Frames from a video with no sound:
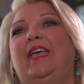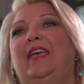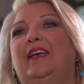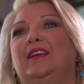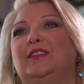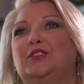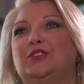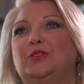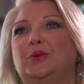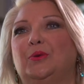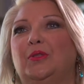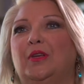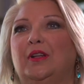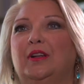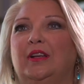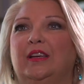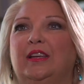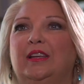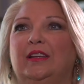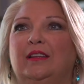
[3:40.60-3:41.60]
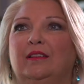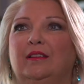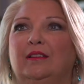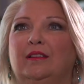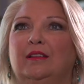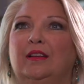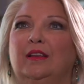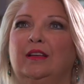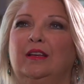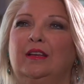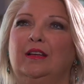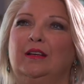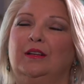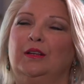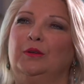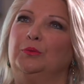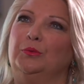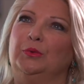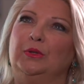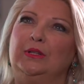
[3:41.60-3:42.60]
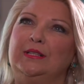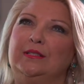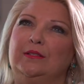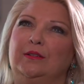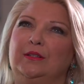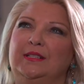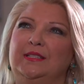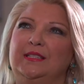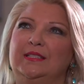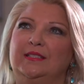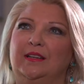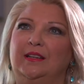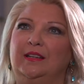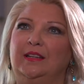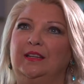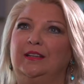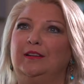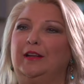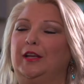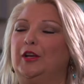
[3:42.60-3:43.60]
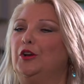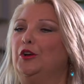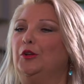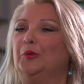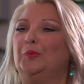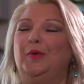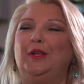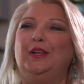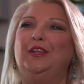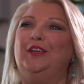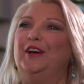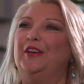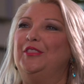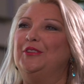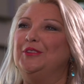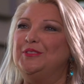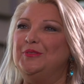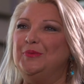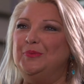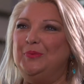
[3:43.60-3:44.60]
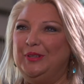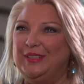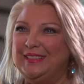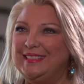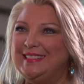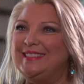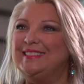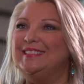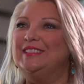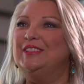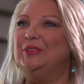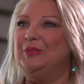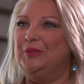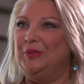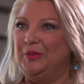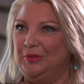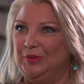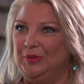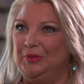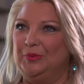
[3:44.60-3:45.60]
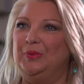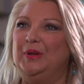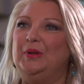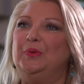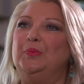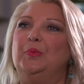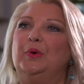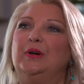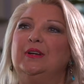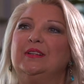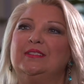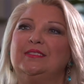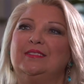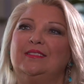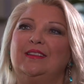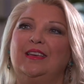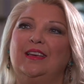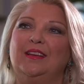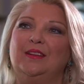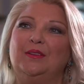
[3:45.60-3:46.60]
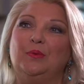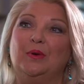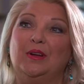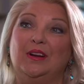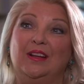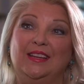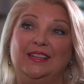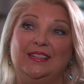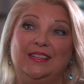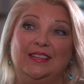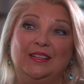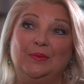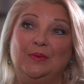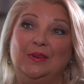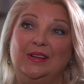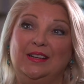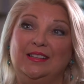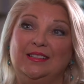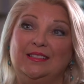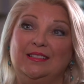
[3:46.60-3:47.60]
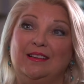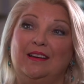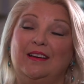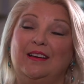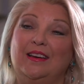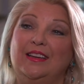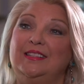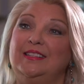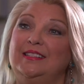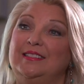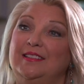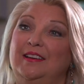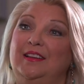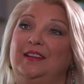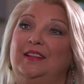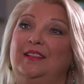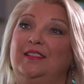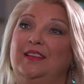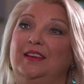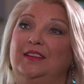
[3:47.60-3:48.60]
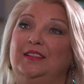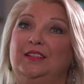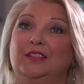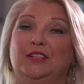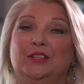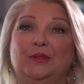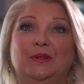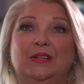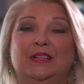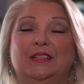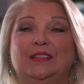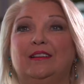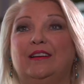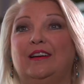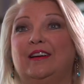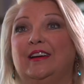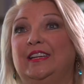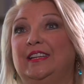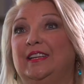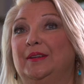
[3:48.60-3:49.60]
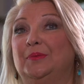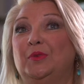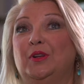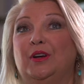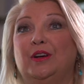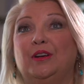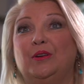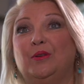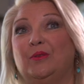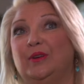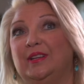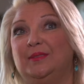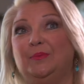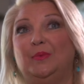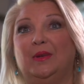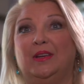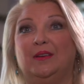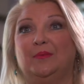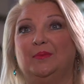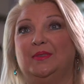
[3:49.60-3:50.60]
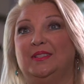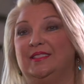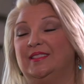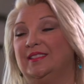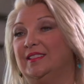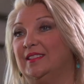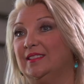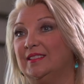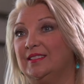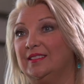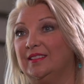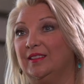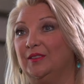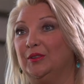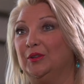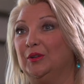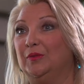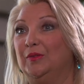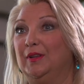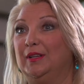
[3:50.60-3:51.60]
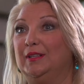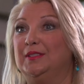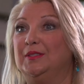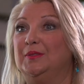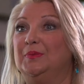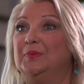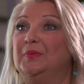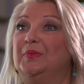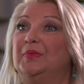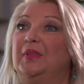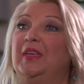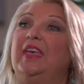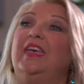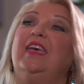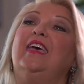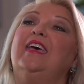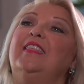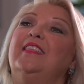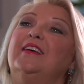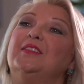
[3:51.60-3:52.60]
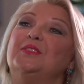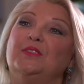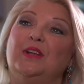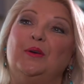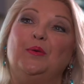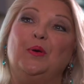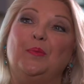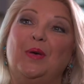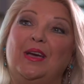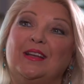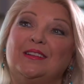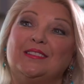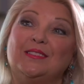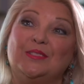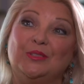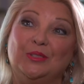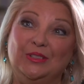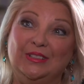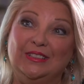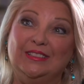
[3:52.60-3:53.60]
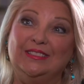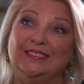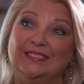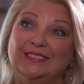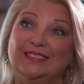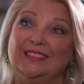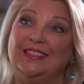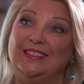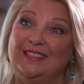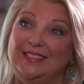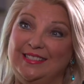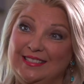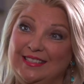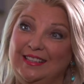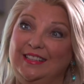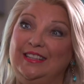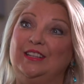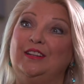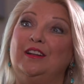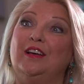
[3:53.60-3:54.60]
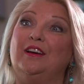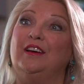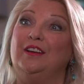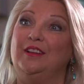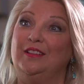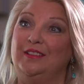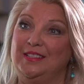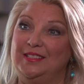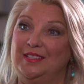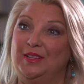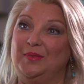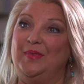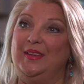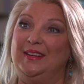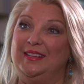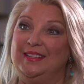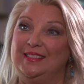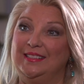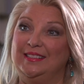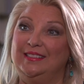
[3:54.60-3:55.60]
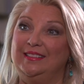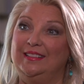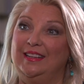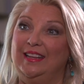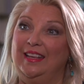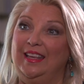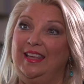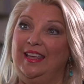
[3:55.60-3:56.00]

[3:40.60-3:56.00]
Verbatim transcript: And so then I really started studying. I called many authors of books who had written books. And what I did was I decided that, you know what, I am not going to become a statistic or a victim. And that's when I went back to school and mm -hmm. studied uh, holistic medicine.